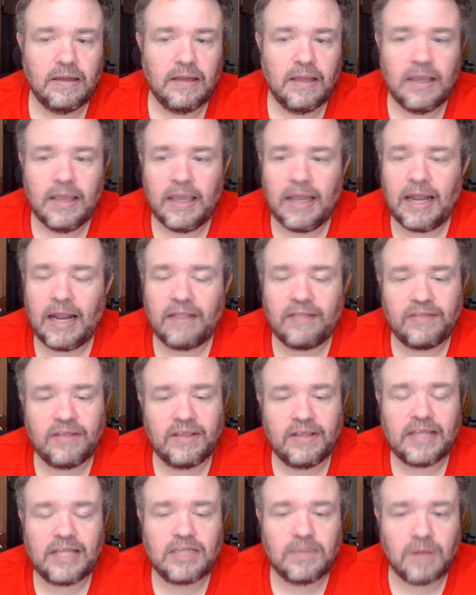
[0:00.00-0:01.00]
And I think
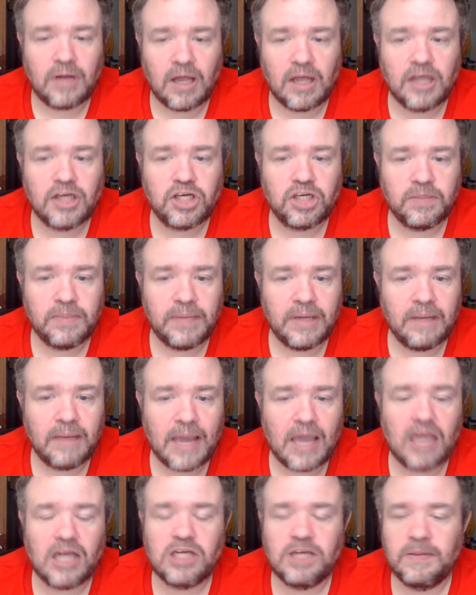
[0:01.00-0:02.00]
that's what HUD should be
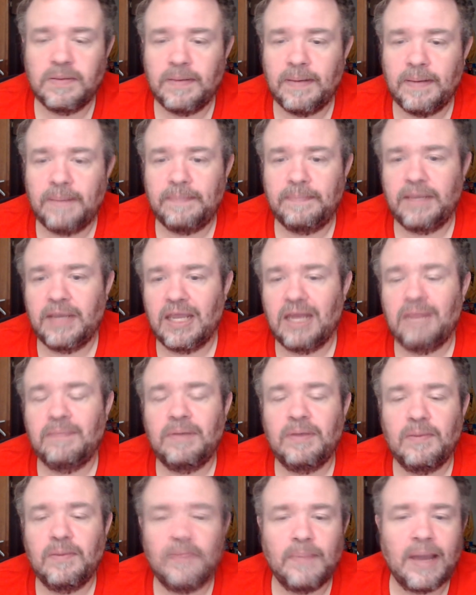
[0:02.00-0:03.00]
about. It should be about getting
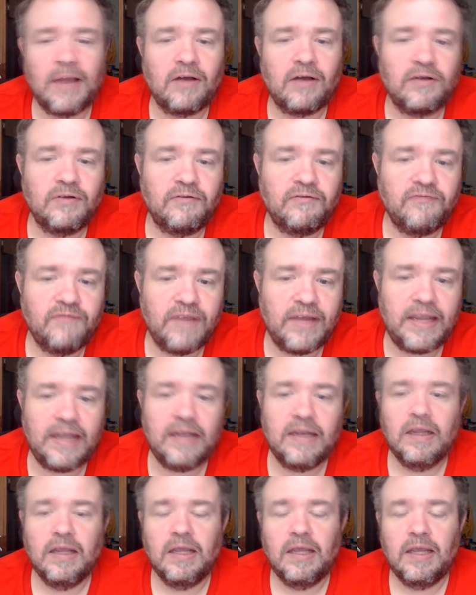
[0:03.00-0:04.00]
people back on their feet,
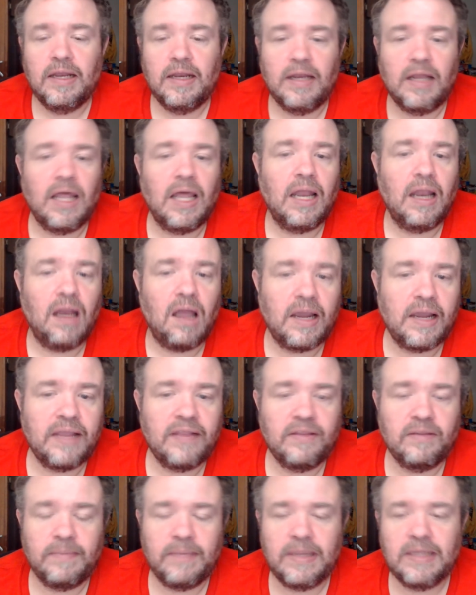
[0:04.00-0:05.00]
not locking
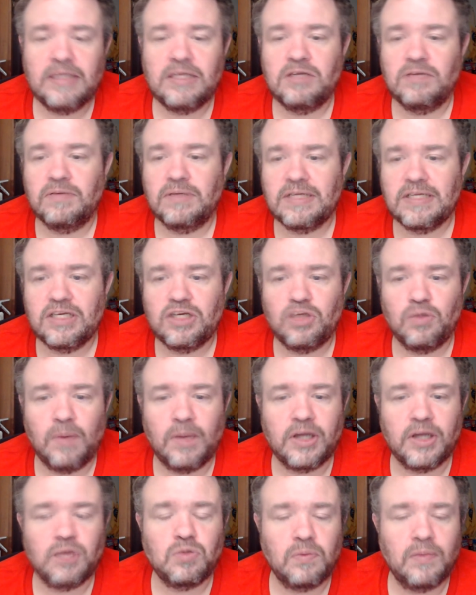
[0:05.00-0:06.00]
them into a
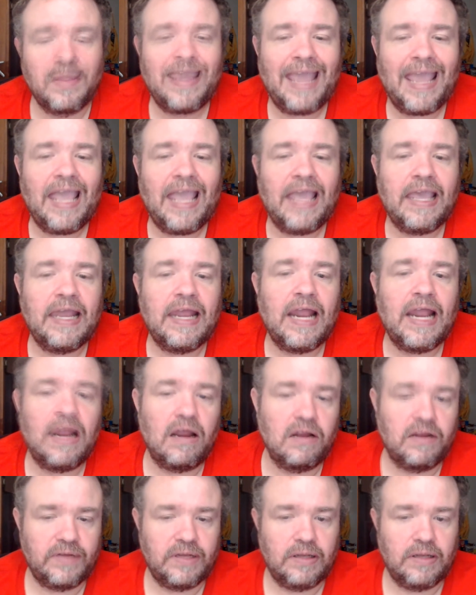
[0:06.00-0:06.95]
situation where they can't get out of it.